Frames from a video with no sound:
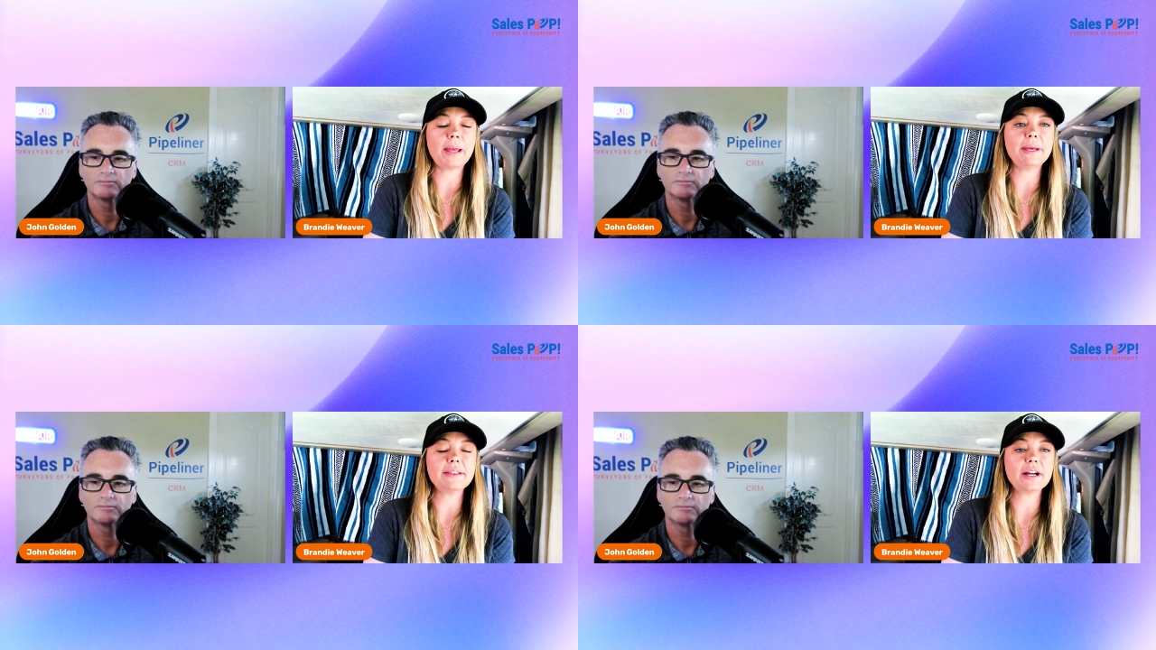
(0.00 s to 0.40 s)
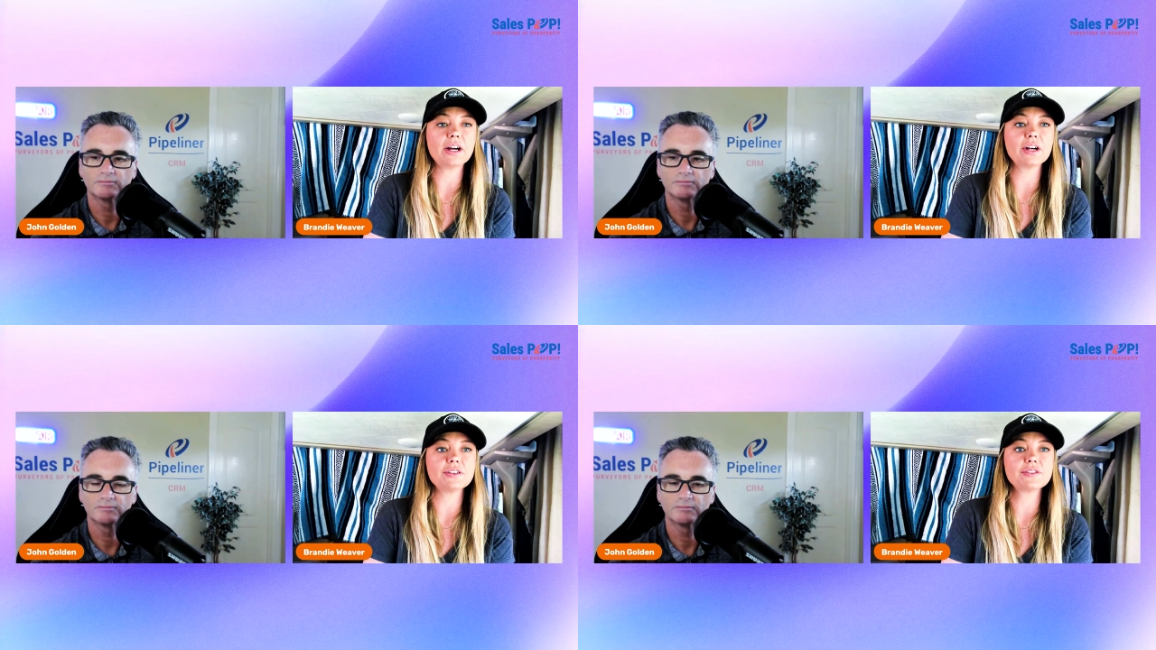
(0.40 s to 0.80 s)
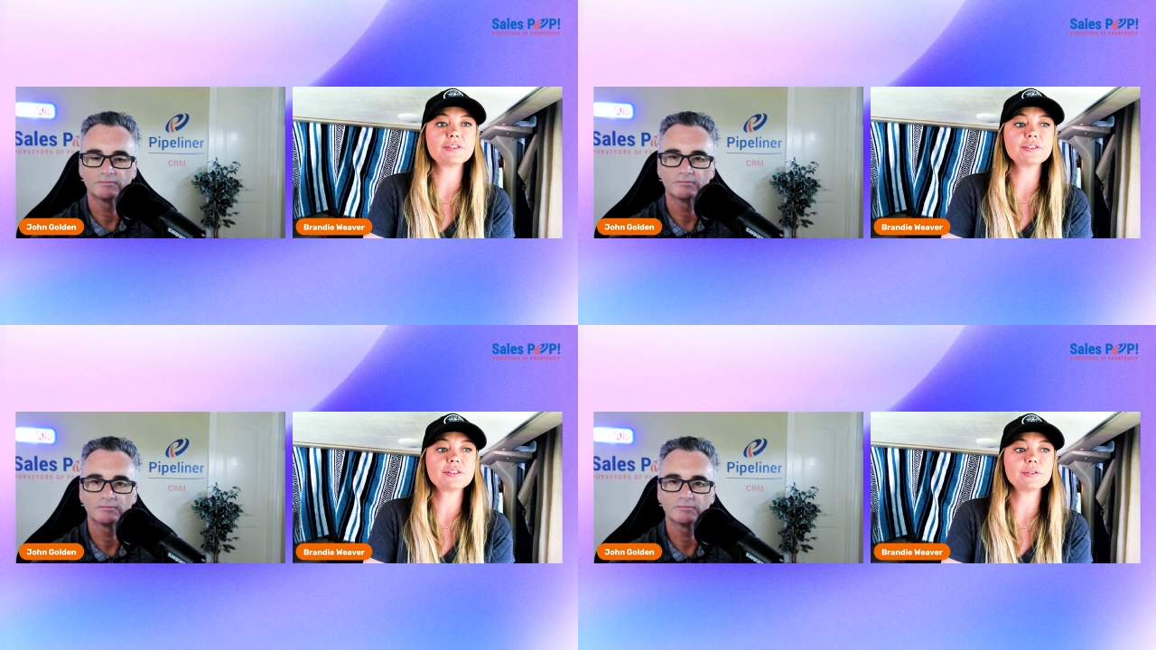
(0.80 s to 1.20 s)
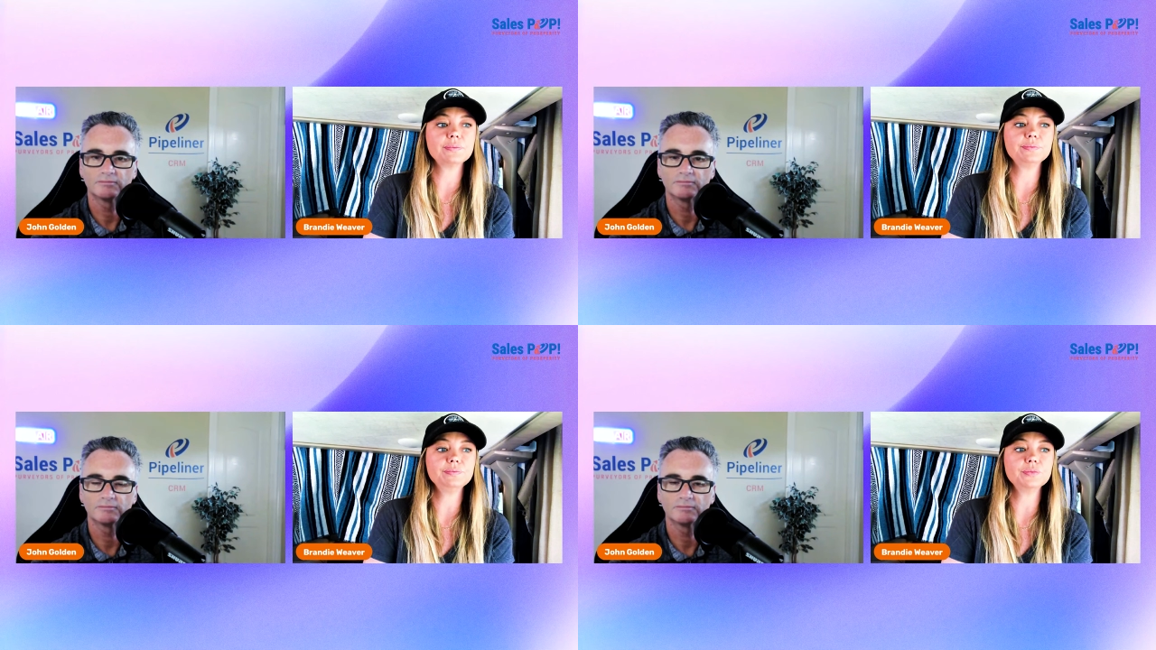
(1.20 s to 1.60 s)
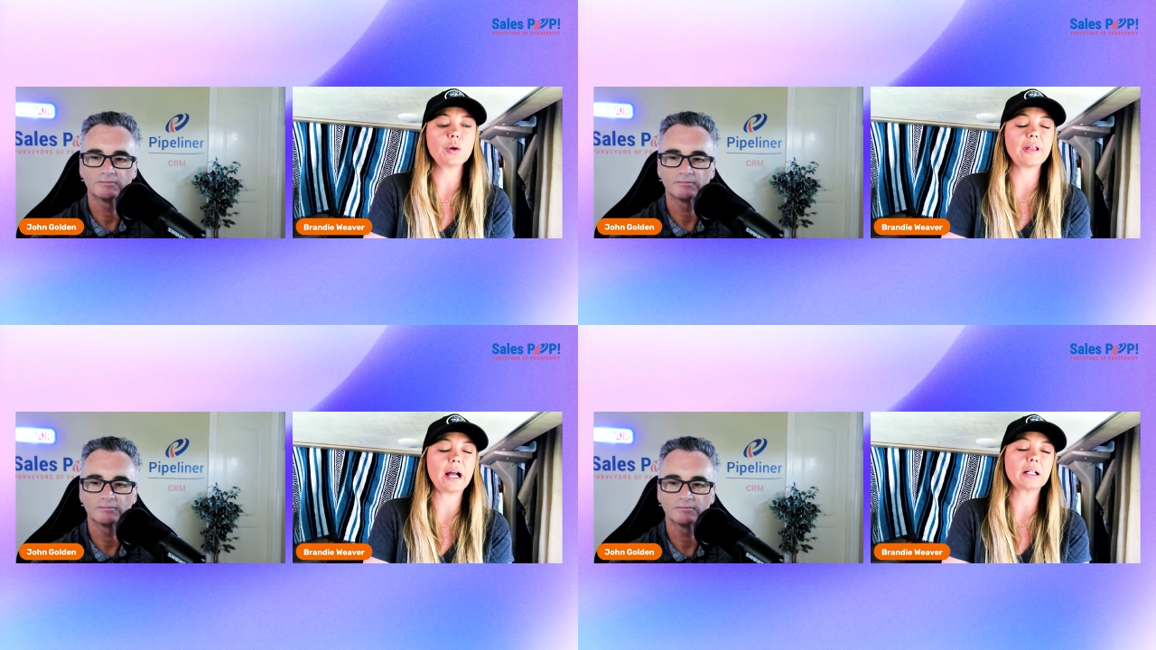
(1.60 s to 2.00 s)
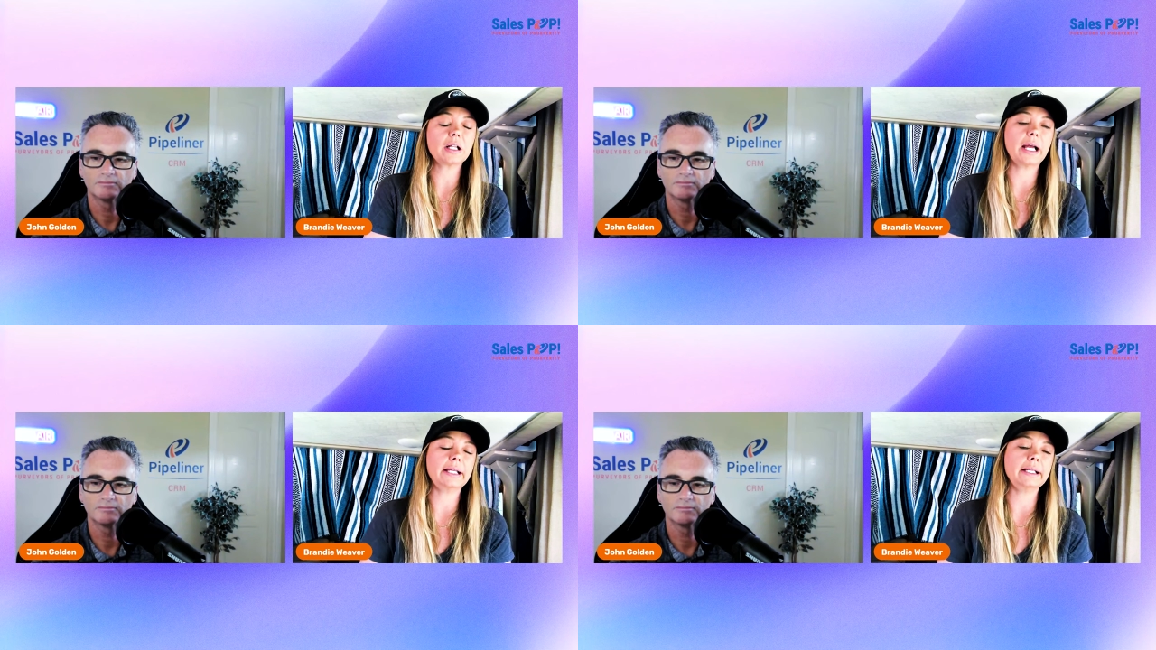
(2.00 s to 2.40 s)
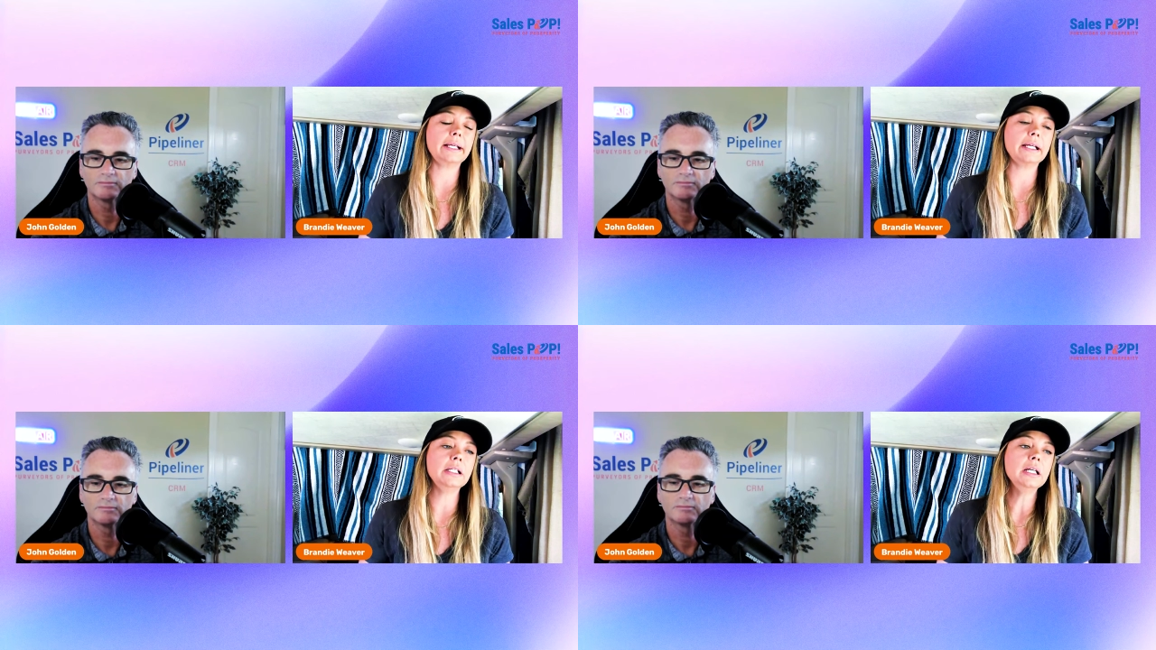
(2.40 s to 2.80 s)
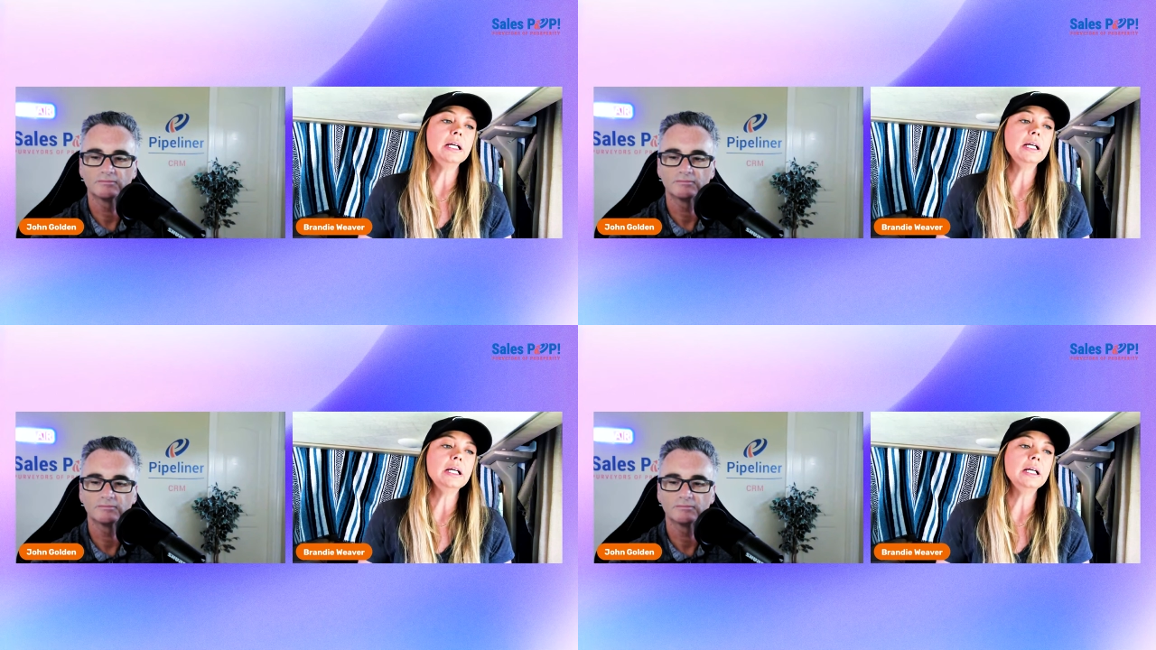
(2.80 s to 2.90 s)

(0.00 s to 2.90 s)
Speaker 1: maybe there's, or that client again,